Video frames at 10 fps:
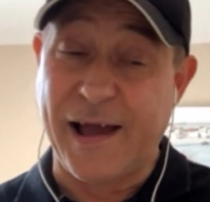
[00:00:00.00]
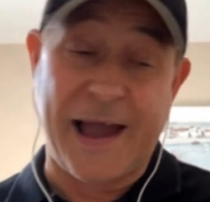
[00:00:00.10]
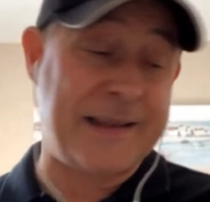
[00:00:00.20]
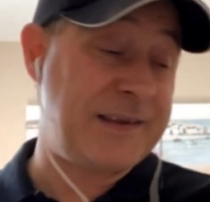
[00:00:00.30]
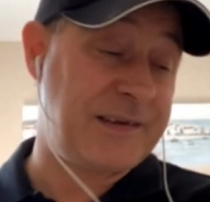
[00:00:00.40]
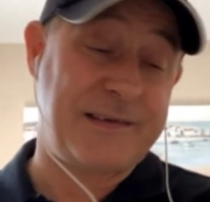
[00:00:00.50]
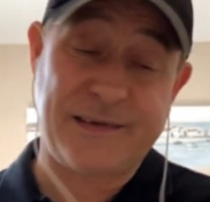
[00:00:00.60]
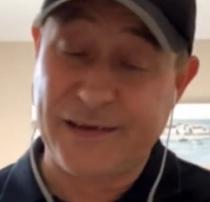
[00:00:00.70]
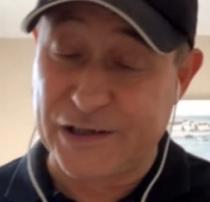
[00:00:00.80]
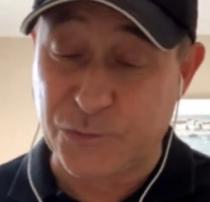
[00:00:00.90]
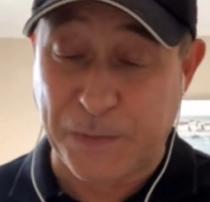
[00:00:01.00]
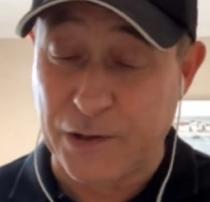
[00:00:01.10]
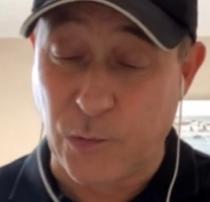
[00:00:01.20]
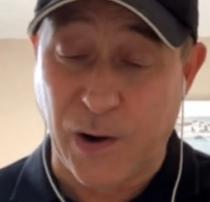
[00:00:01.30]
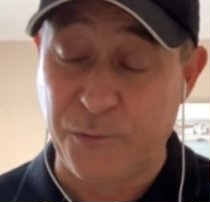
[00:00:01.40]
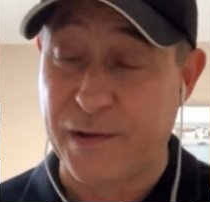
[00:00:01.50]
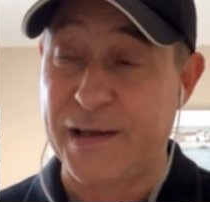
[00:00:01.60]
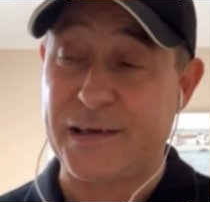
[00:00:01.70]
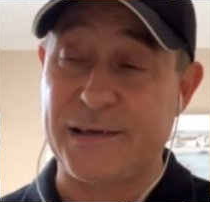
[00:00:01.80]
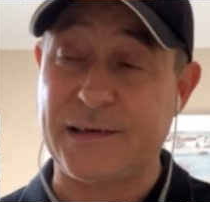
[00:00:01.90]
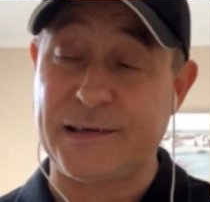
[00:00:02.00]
and he's been quoted.